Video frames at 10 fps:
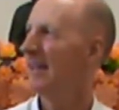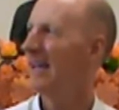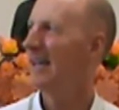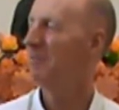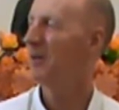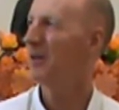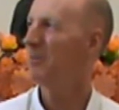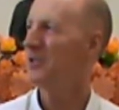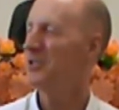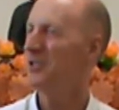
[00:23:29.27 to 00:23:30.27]
And what I
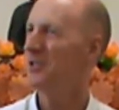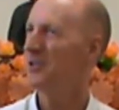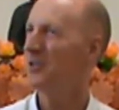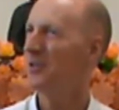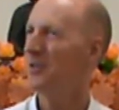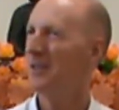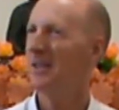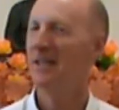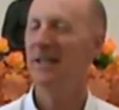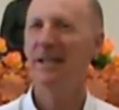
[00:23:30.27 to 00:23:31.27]
want you to do
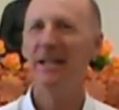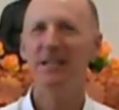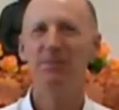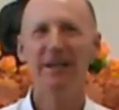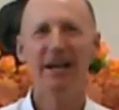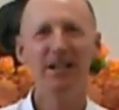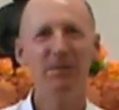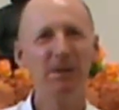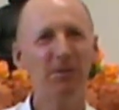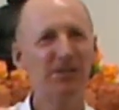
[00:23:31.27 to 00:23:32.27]
is we're going to
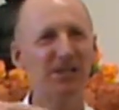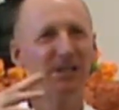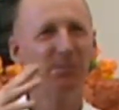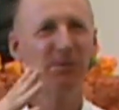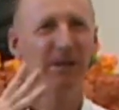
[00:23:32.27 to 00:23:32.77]
be watching we're